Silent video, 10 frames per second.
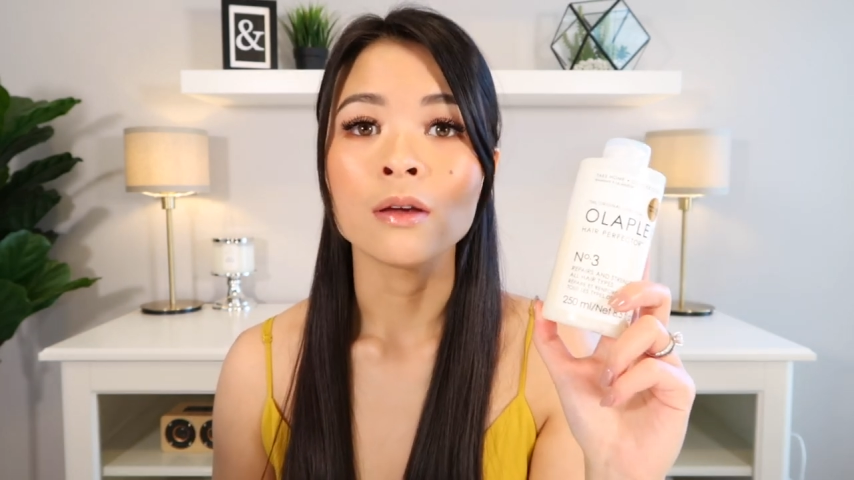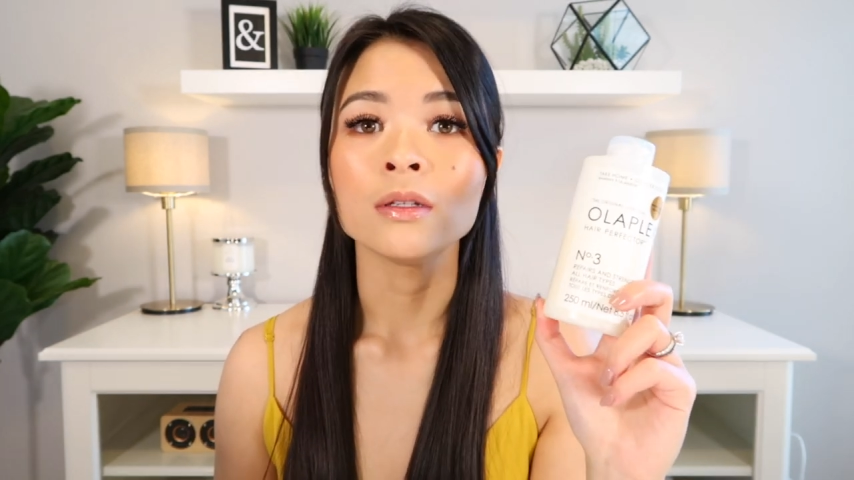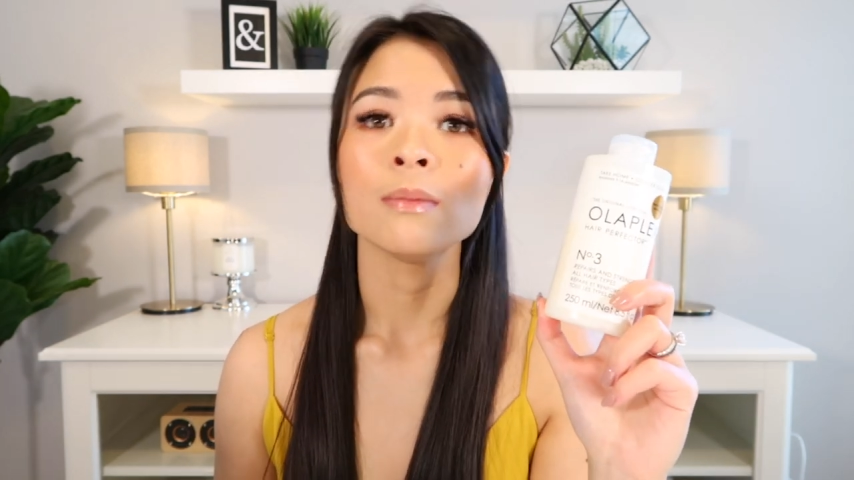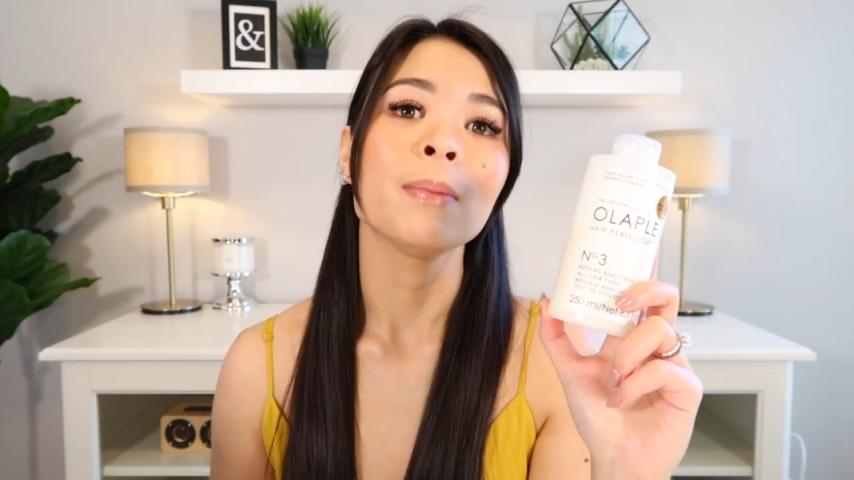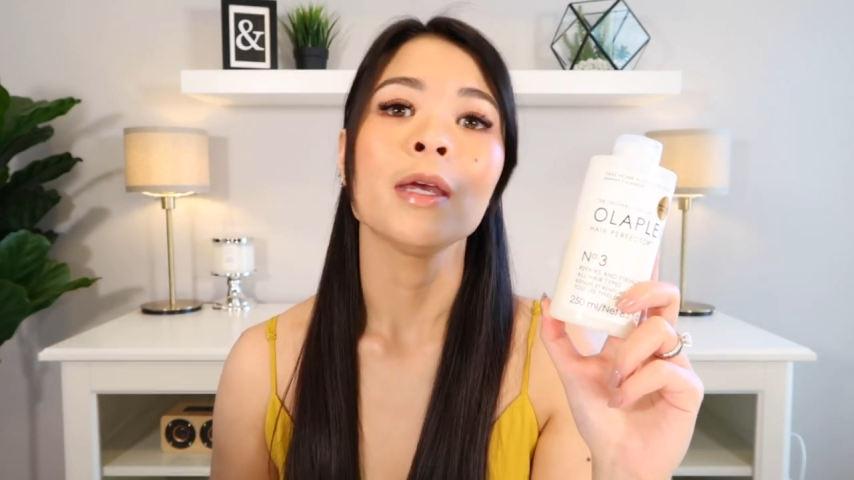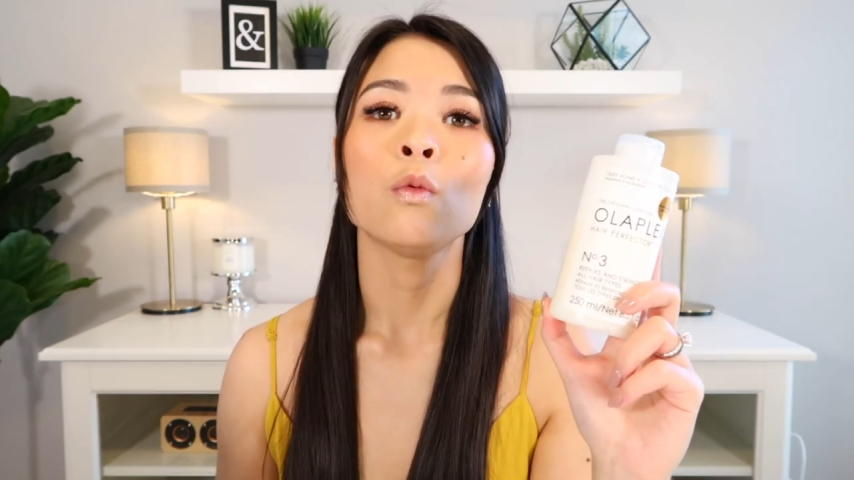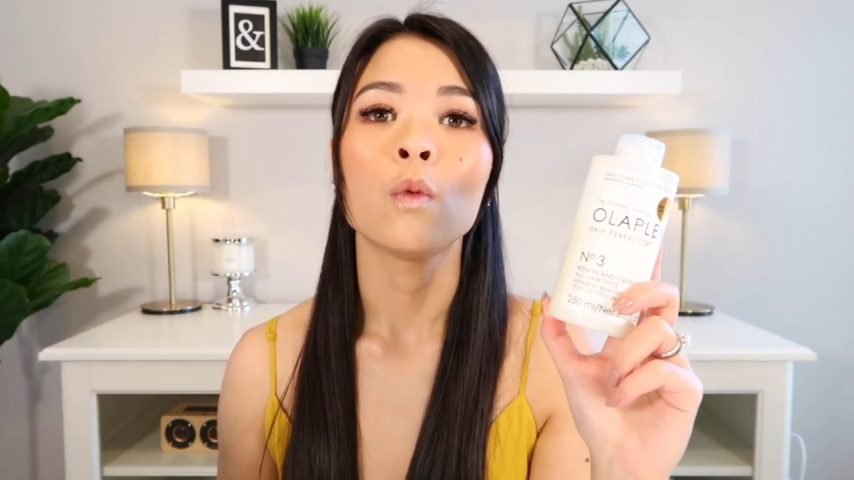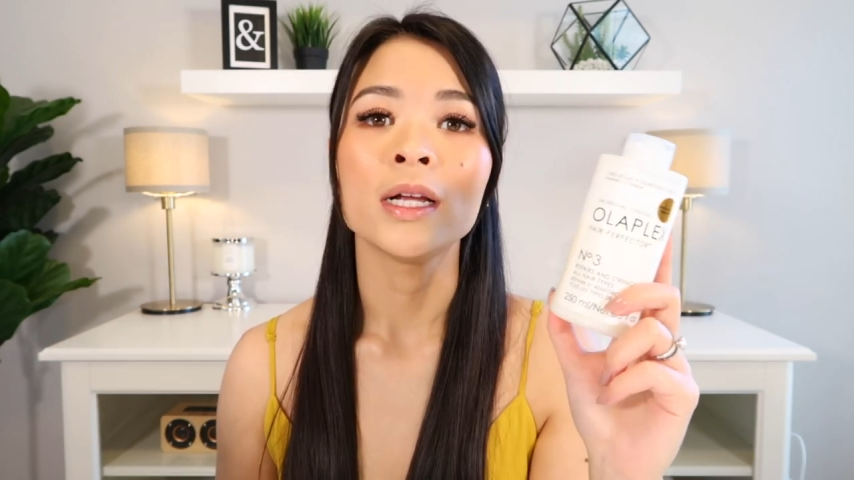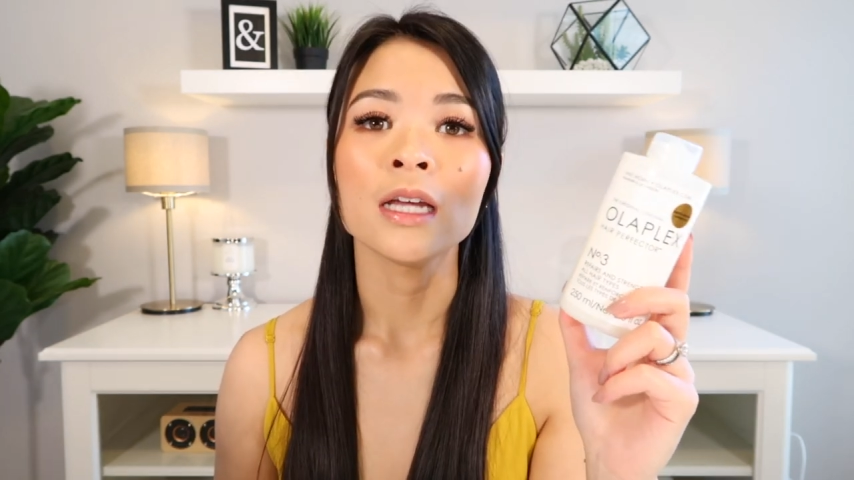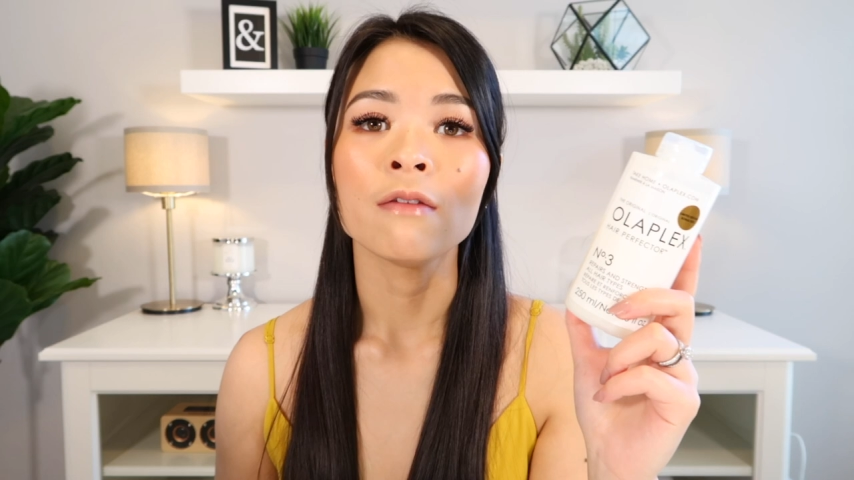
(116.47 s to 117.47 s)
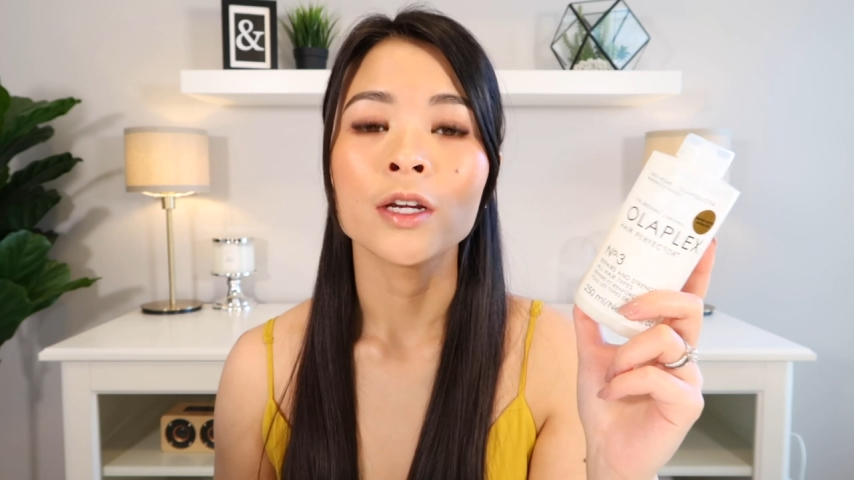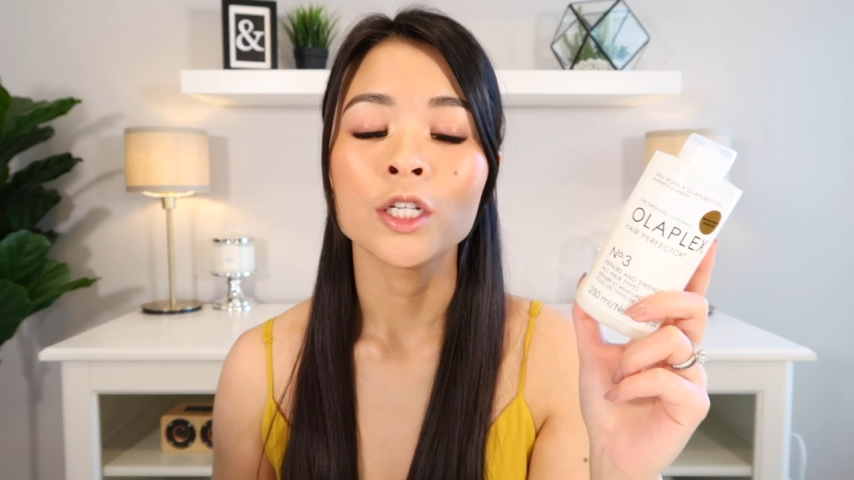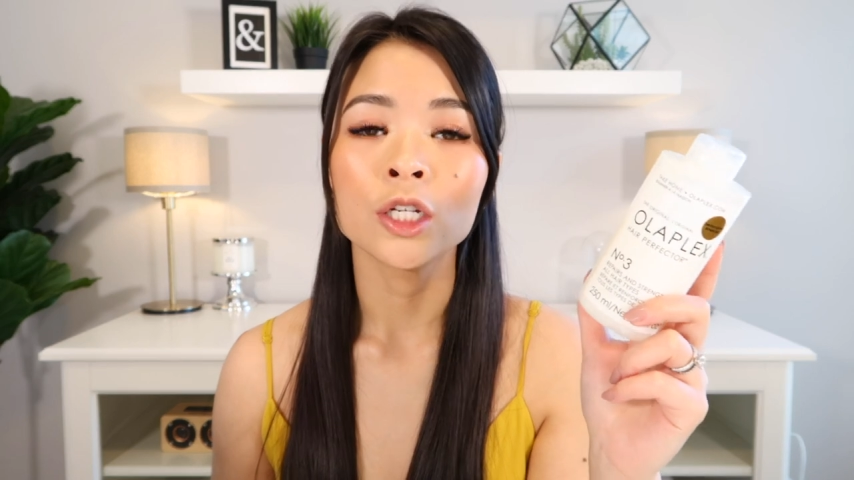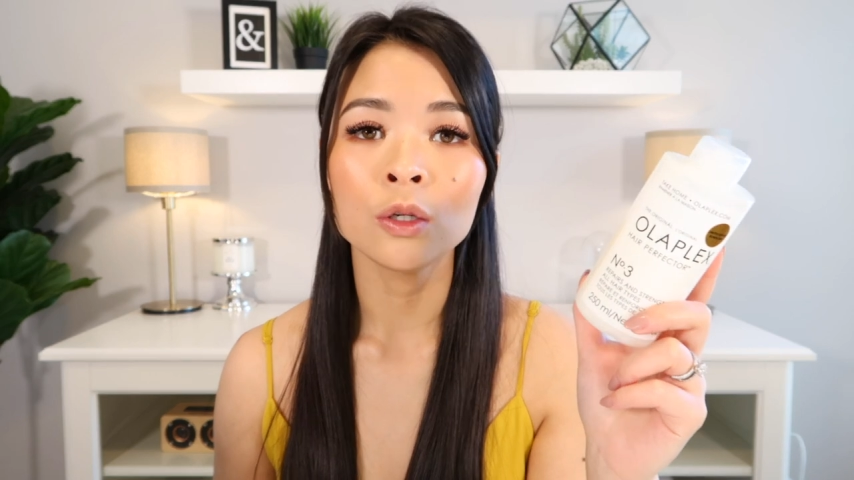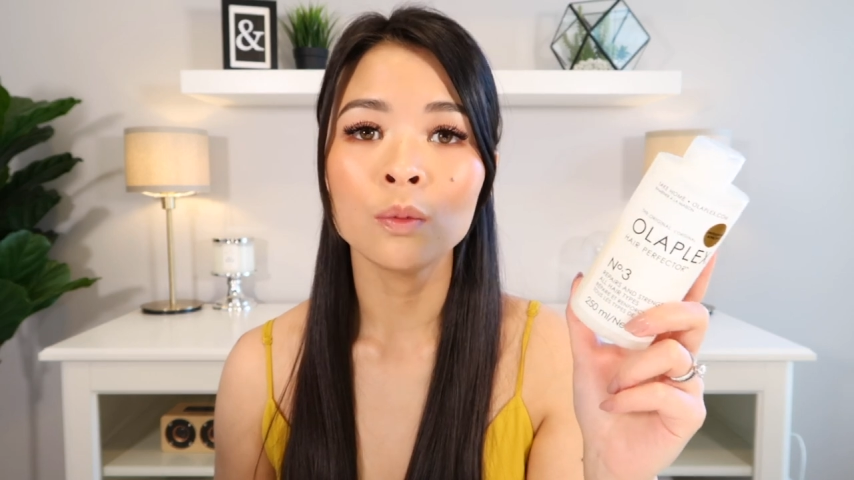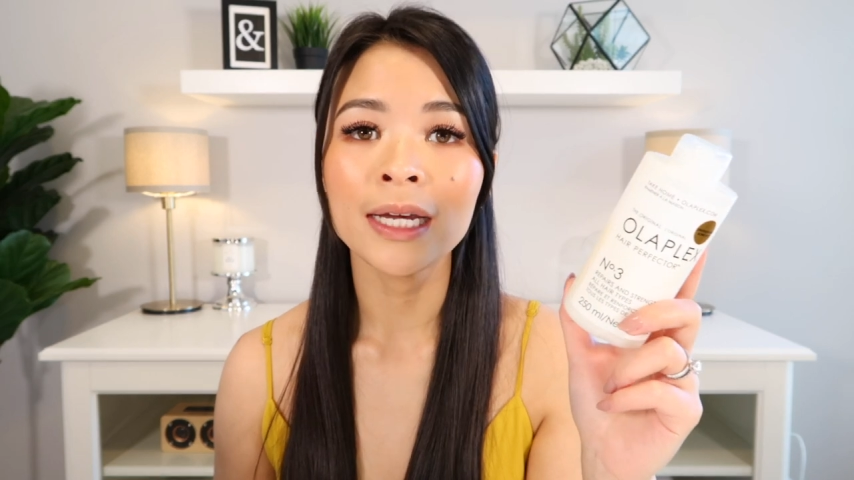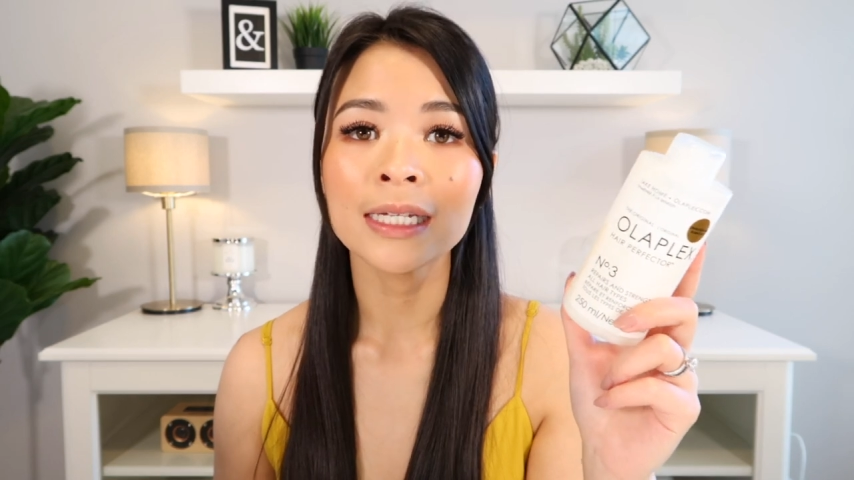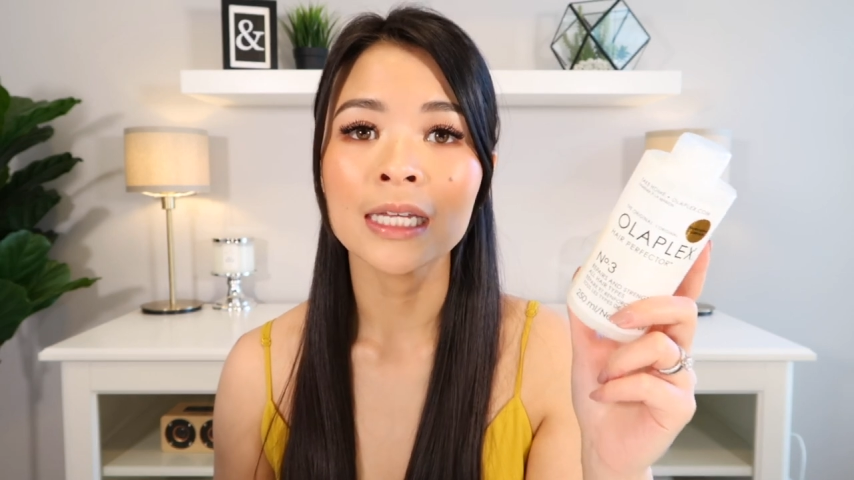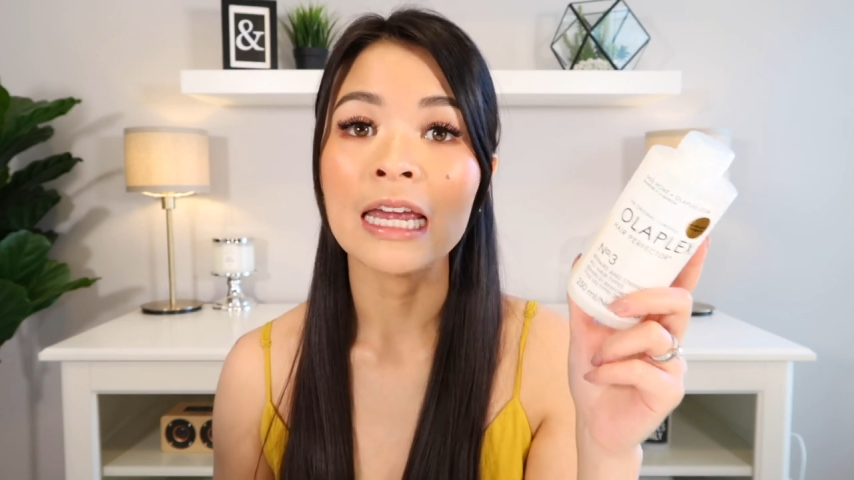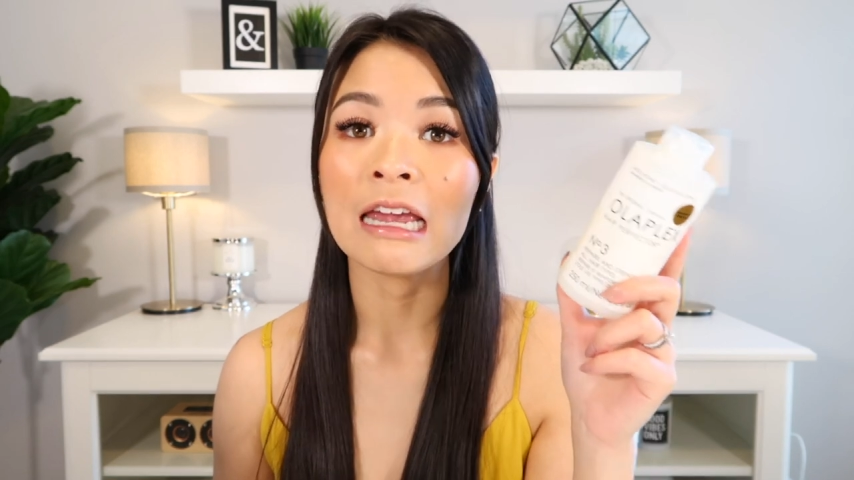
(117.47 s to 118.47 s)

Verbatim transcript: I use it maybe once every 2 weeks,